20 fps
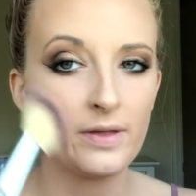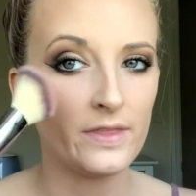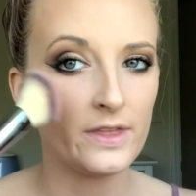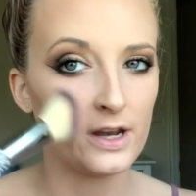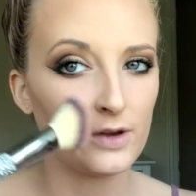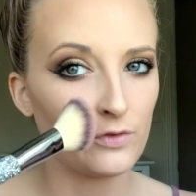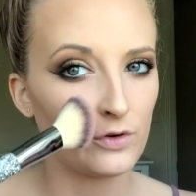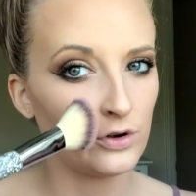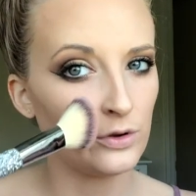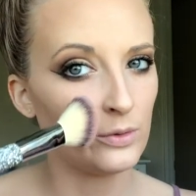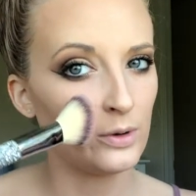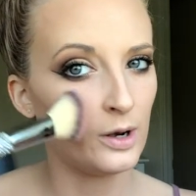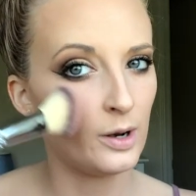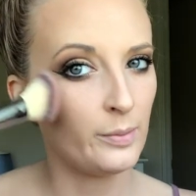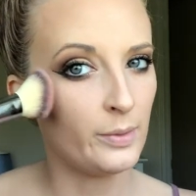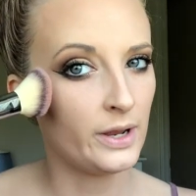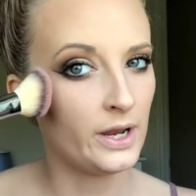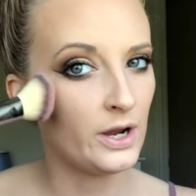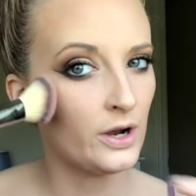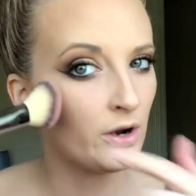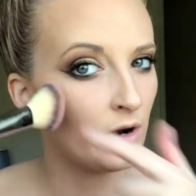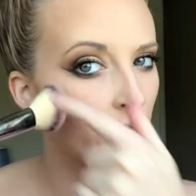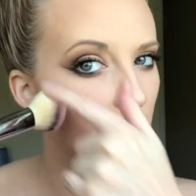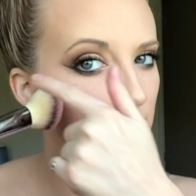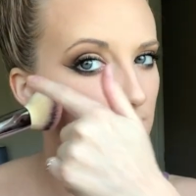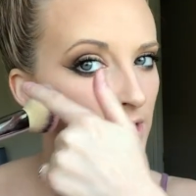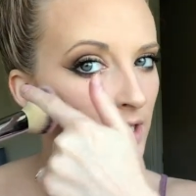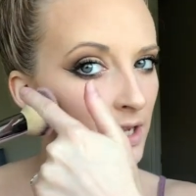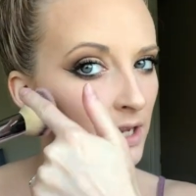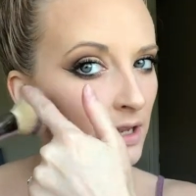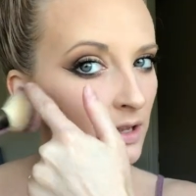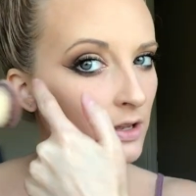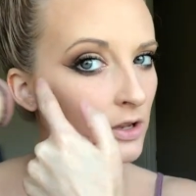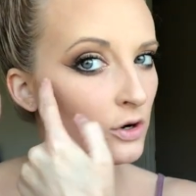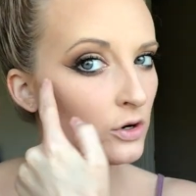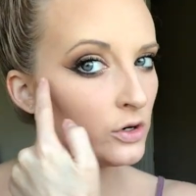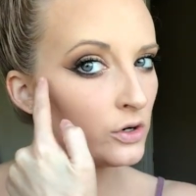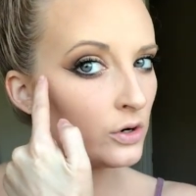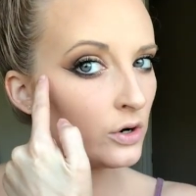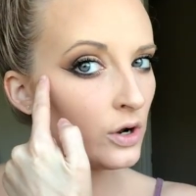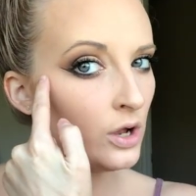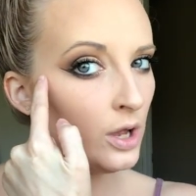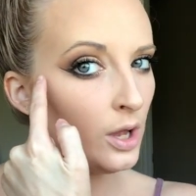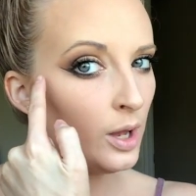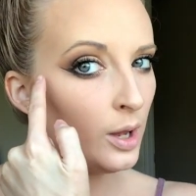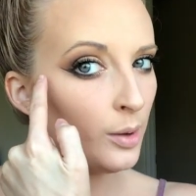and then if you're doing it up here, it's like your